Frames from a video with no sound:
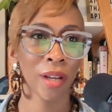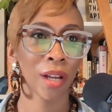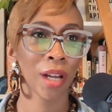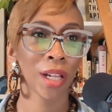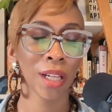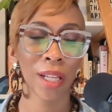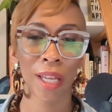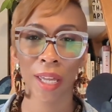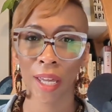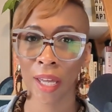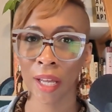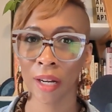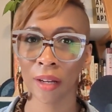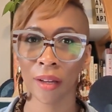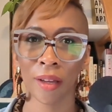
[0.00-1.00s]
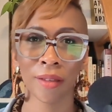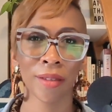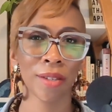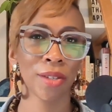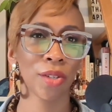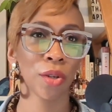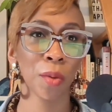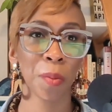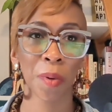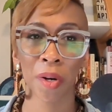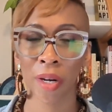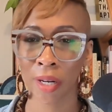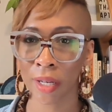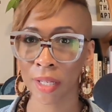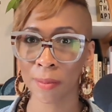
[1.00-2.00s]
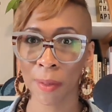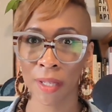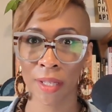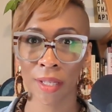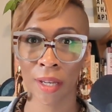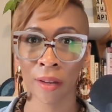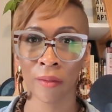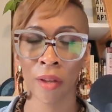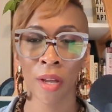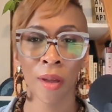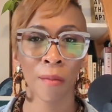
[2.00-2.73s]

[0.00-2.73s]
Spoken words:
Click it. It's super inexpensive,